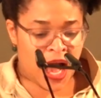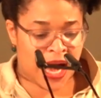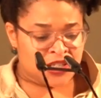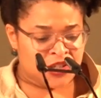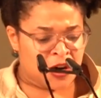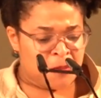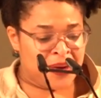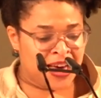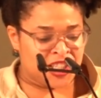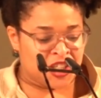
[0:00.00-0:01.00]
I took a
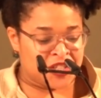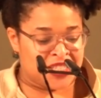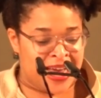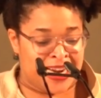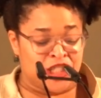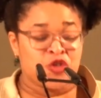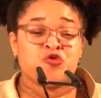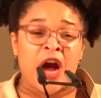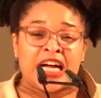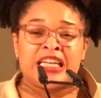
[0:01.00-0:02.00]
picture standing
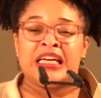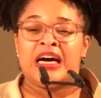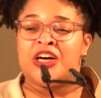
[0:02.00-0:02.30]
directly